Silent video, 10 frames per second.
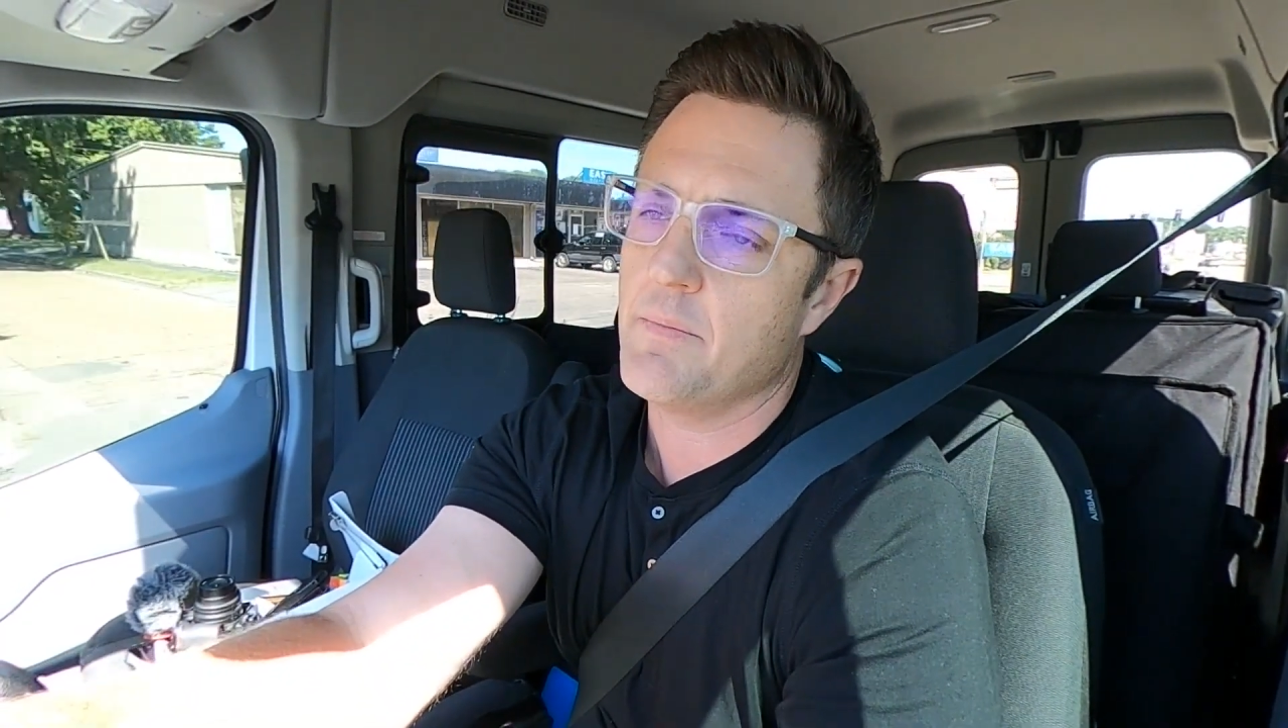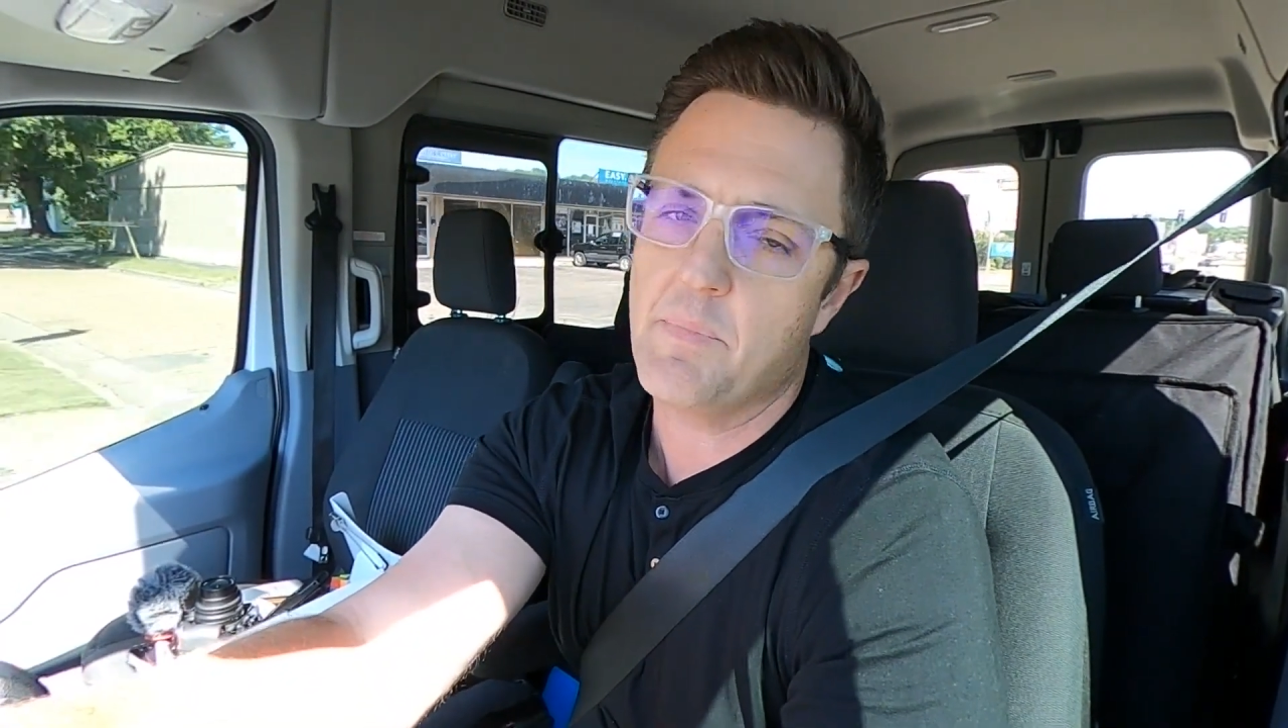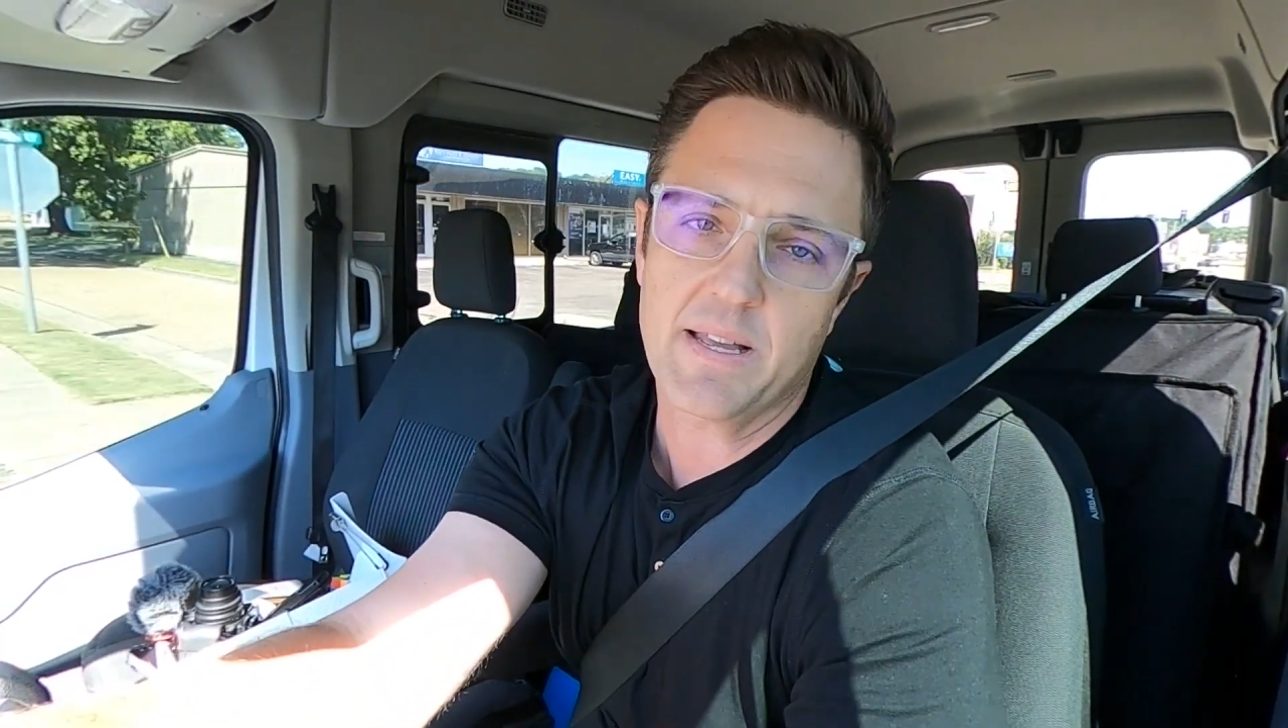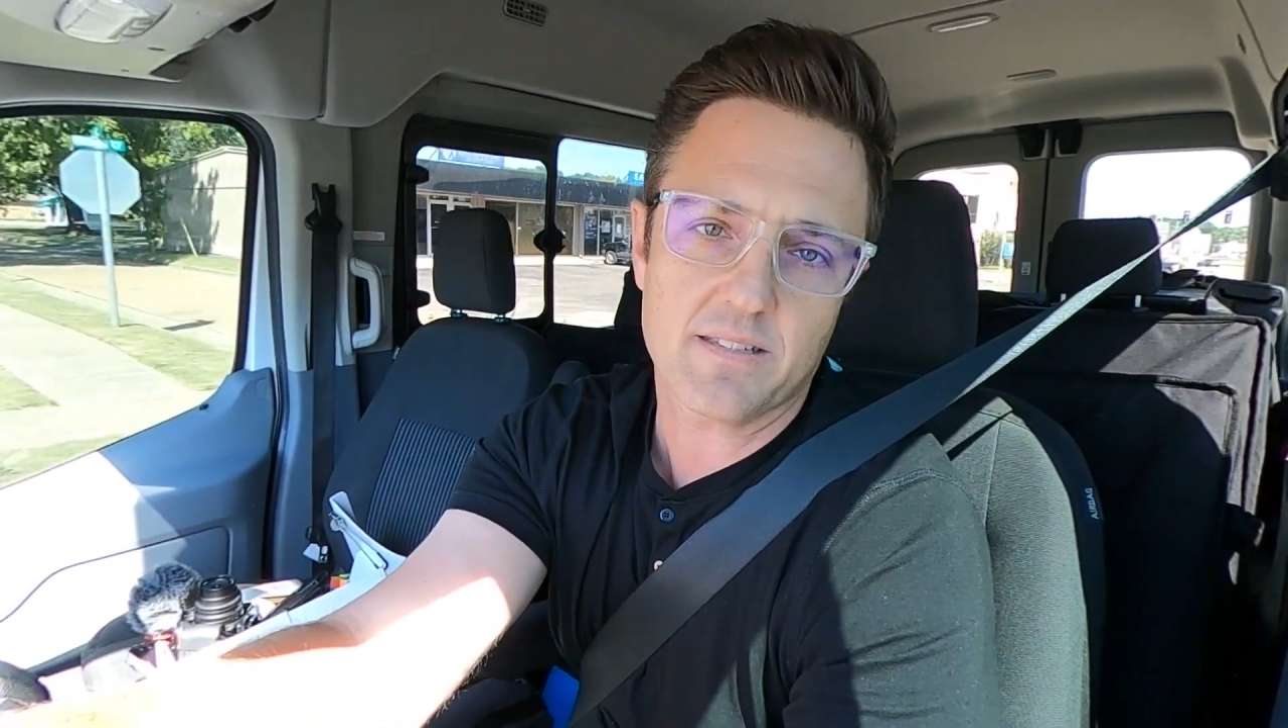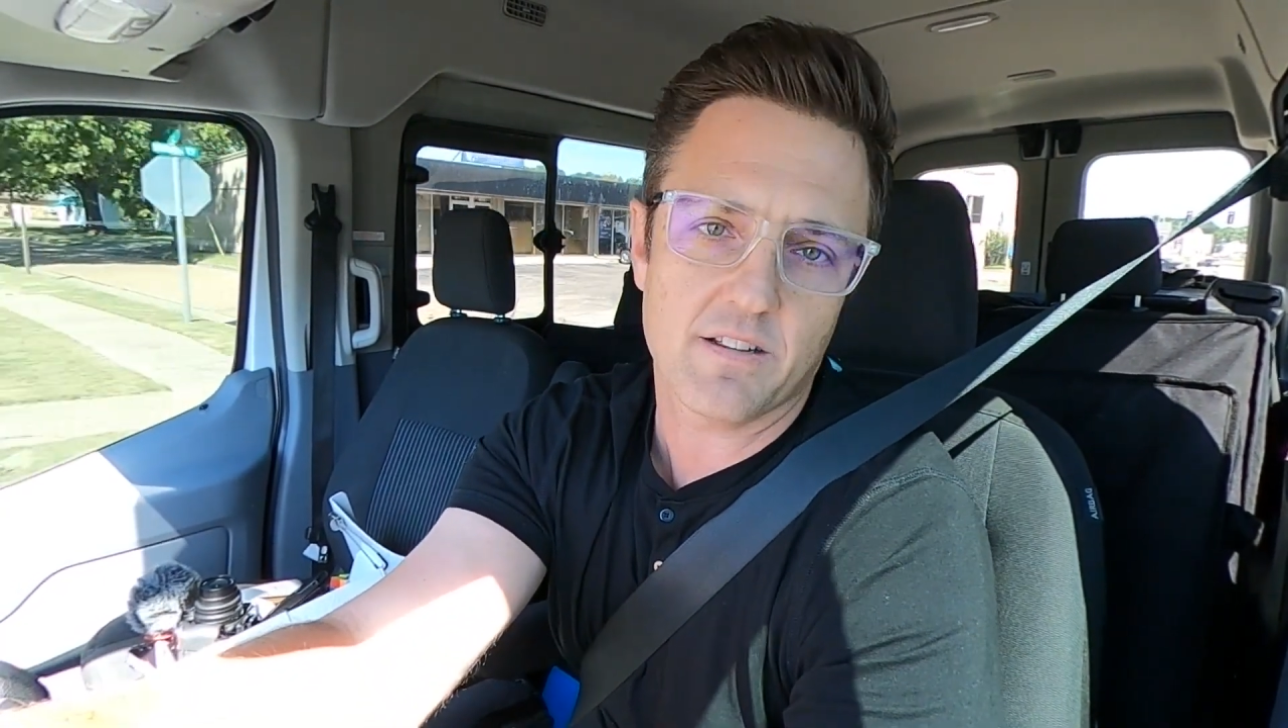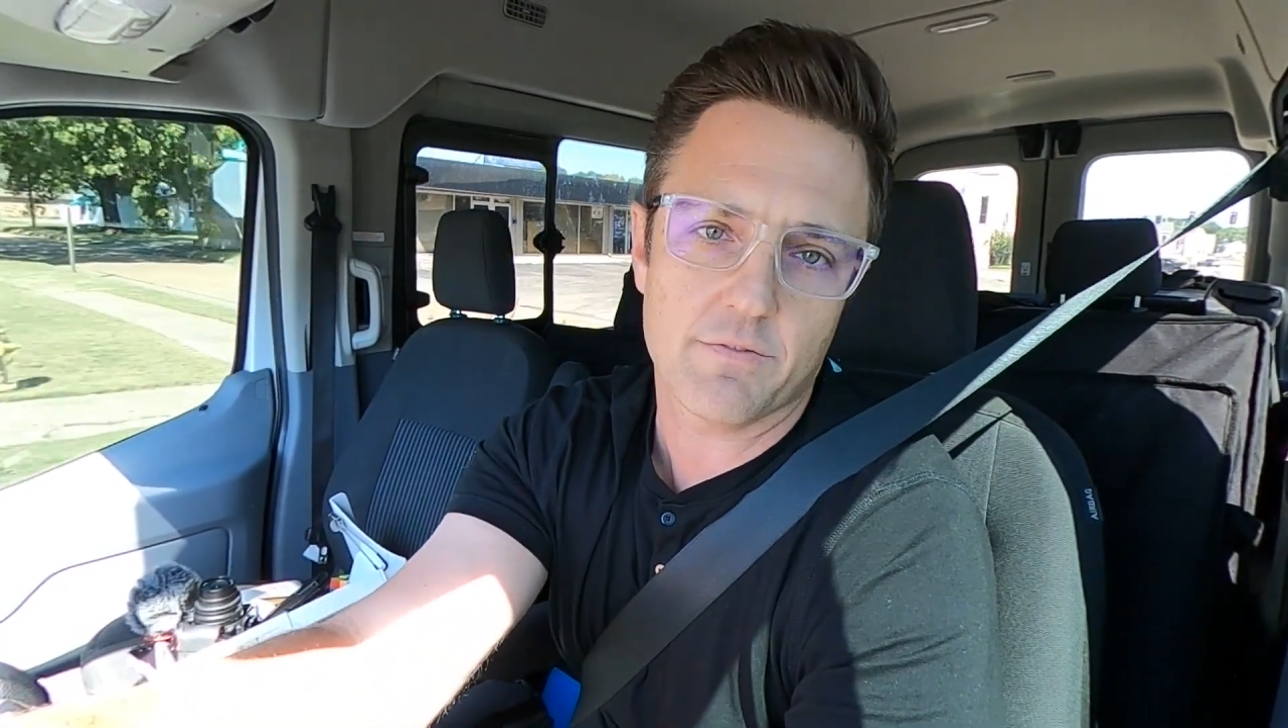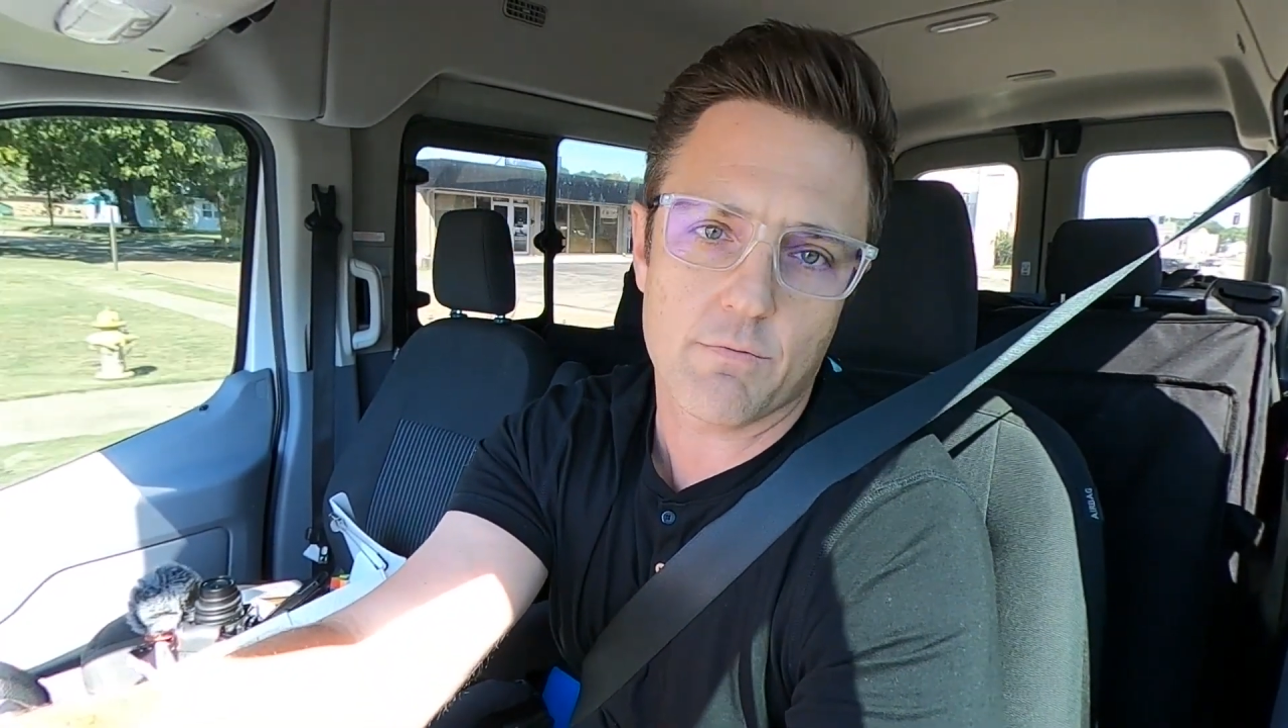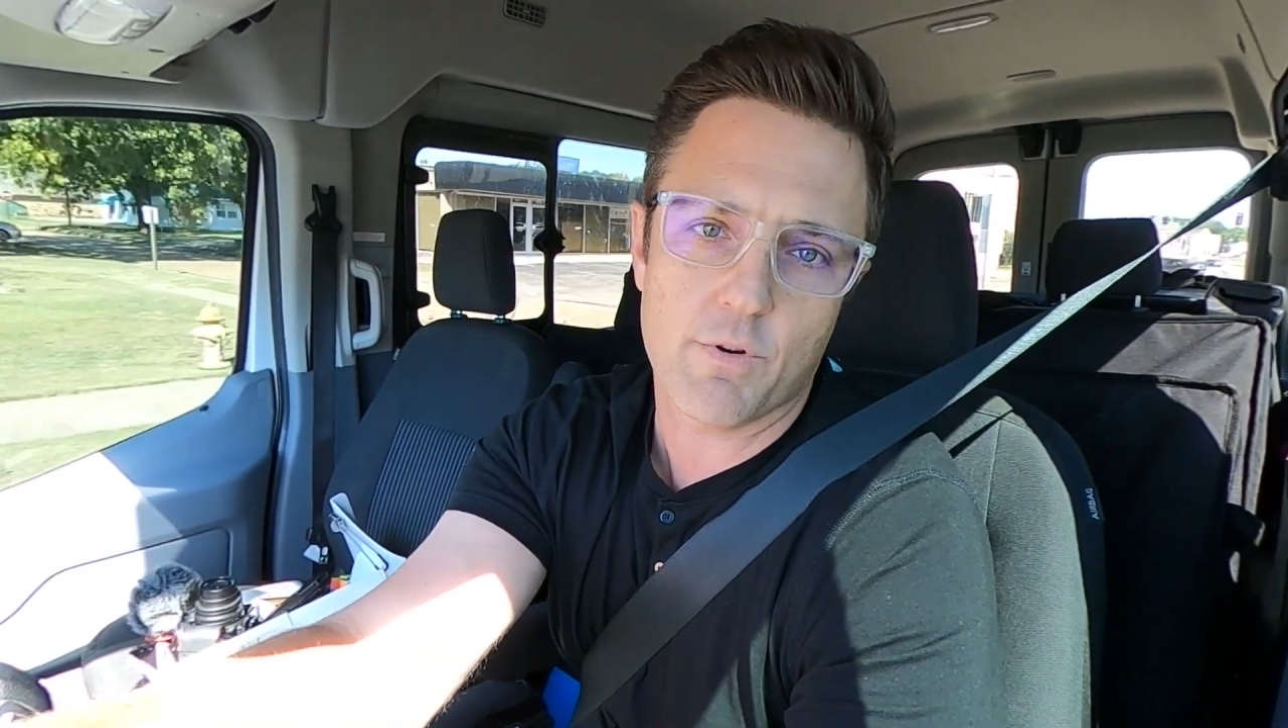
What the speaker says: Best of the